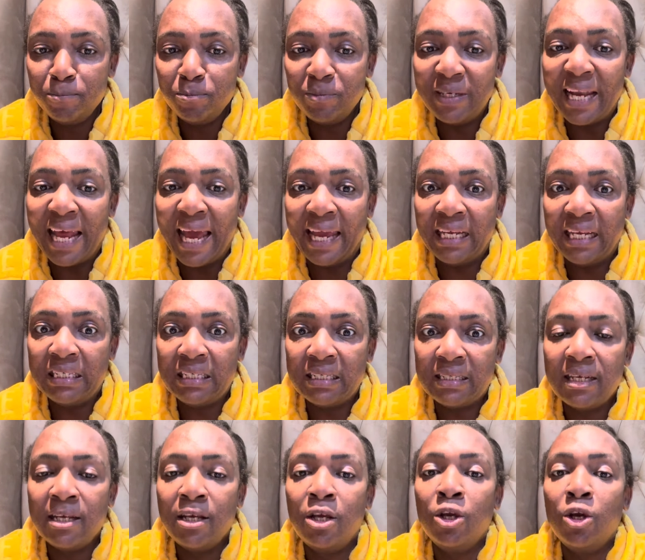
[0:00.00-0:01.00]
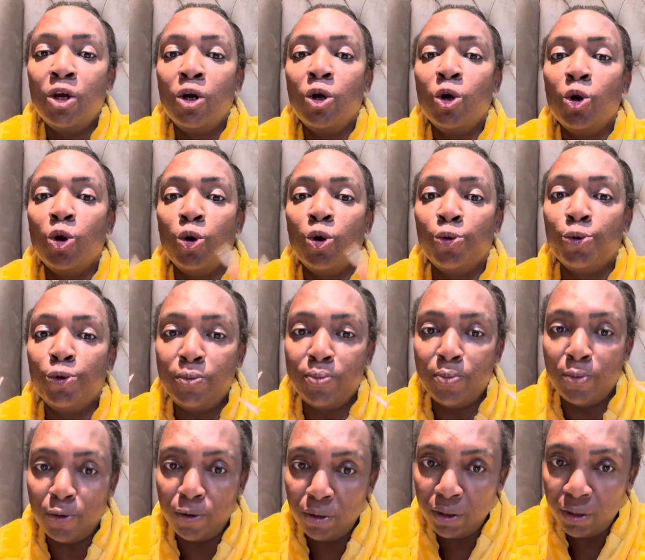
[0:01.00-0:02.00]
night, or good
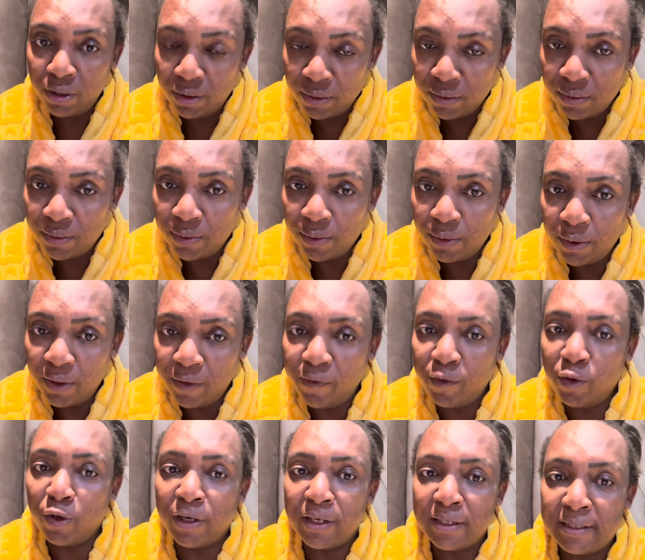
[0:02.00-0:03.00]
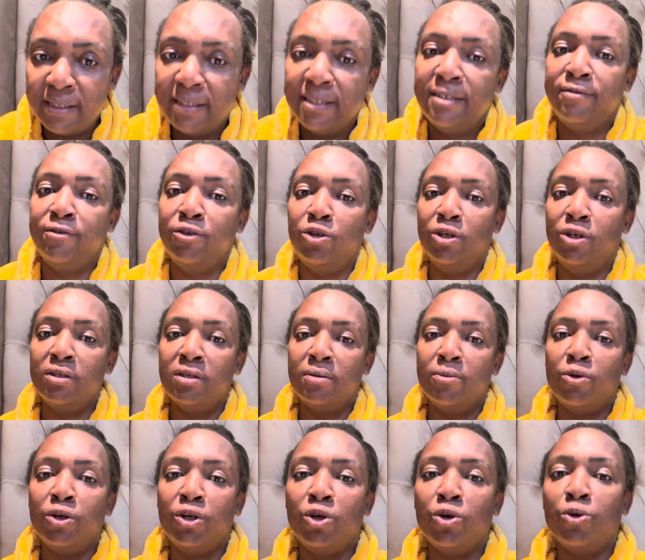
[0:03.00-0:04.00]
morning if you're gonna see this video in the
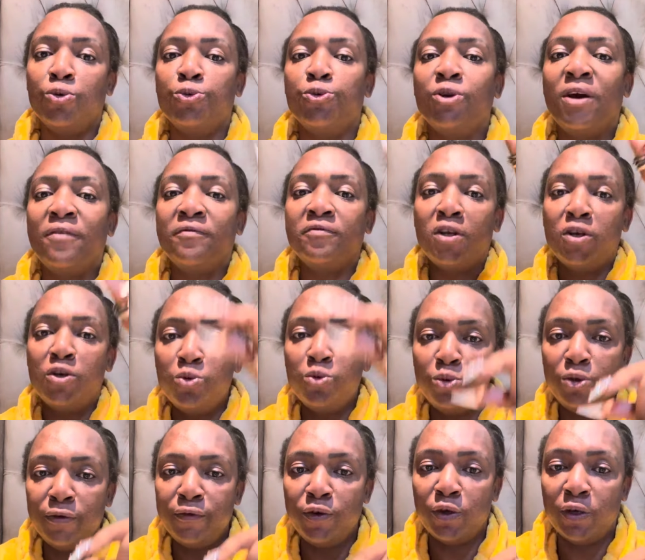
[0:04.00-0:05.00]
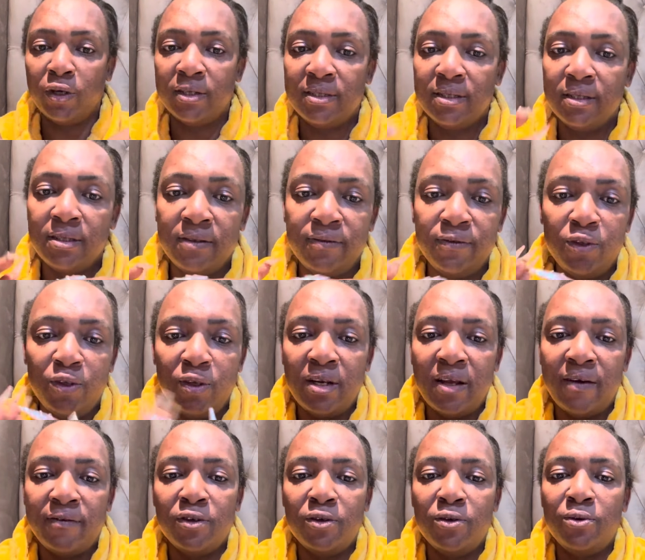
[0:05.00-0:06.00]
morning, or good afternoon if you're gonna see this video in the
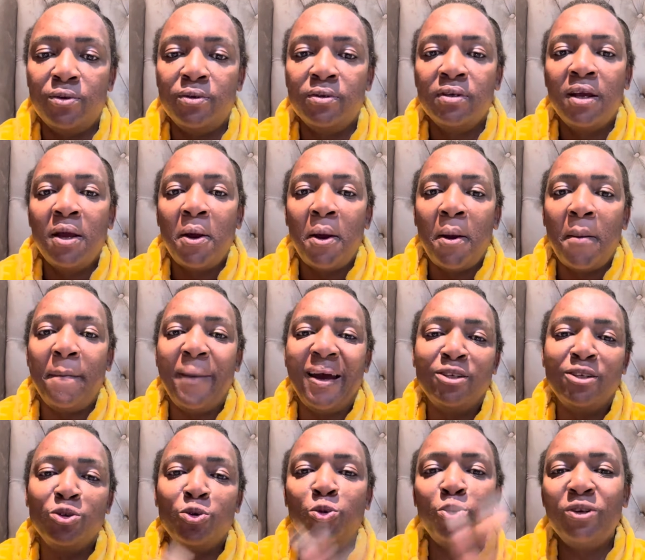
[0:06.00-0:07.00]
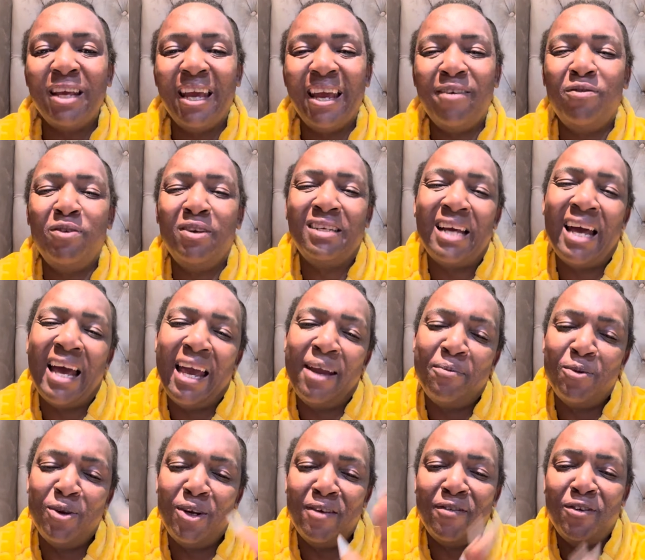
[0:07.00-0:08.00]
afternoon, but good every time
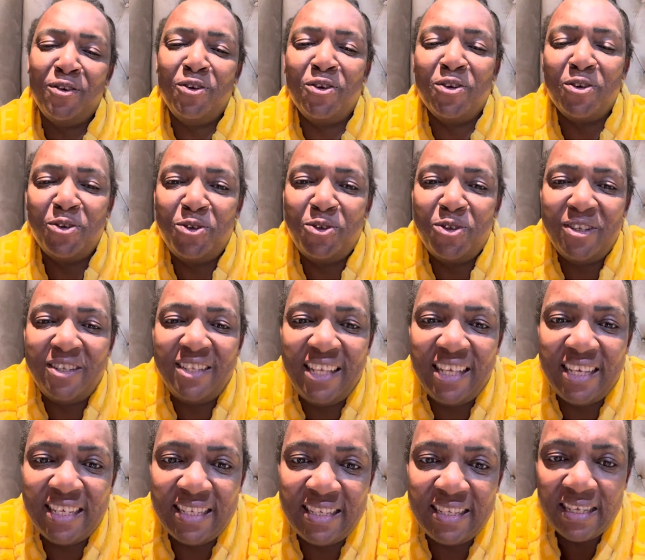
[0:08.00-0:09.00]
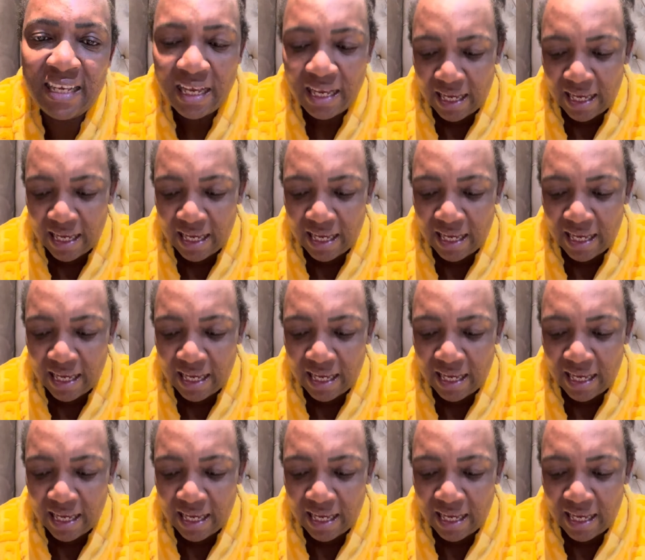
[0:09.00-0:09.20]
whenever you're going to see this.